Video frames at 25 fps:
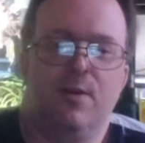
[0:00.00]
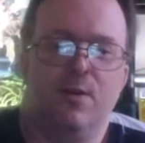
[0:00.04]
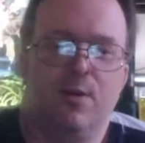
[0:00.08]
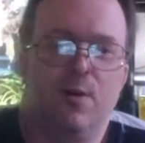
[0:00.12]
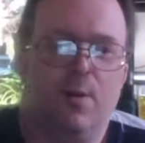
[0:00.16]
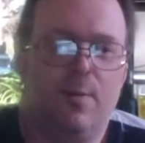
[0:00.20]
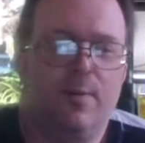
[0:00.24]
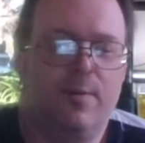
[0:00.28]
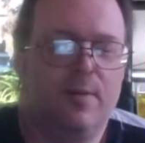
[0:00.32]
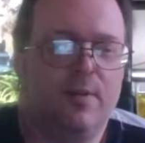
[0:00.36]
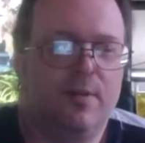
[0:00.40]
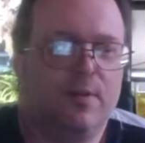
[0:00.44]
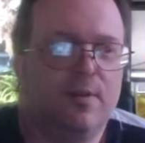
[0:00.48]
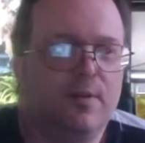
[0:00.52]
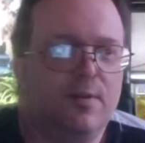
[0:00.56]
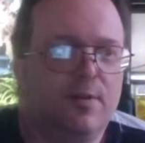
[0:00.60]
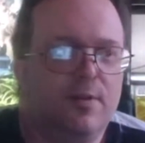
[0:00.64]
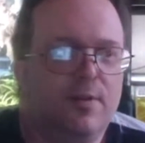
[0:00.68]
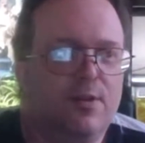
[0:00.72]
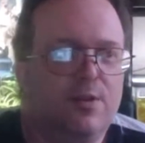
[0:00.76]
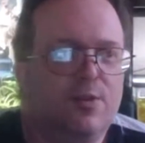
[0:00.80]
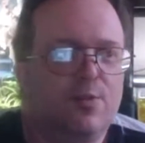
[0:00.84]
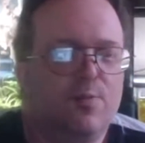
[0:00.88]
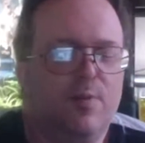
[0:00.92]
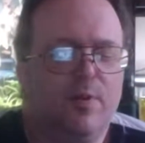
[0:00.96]
I mean,
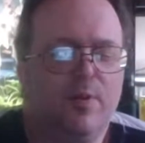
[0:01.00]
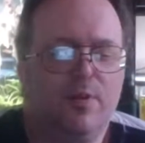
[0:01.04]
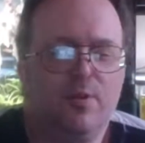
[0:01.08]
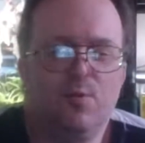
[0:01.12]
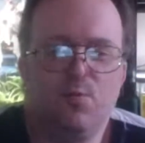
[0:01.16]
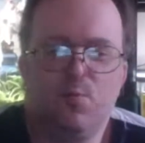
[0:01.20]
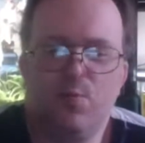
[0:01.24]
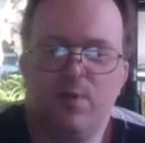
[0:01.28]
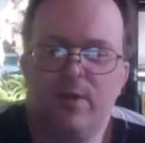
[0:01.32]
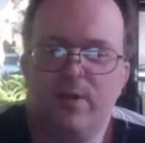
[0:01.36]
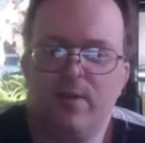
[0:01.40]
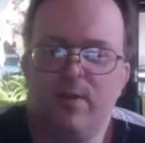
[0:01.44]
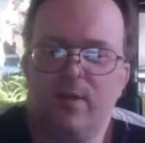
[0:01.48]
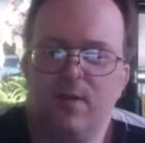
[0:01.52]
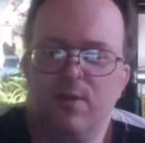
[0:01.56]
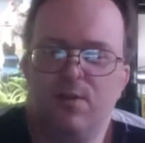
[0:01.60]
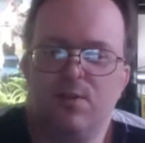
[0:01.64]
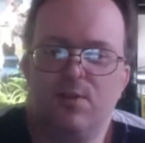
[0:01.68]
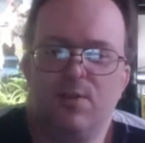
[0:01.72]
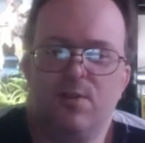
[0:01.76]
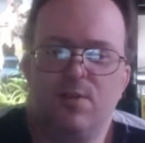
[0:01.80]
it's one of those weird things.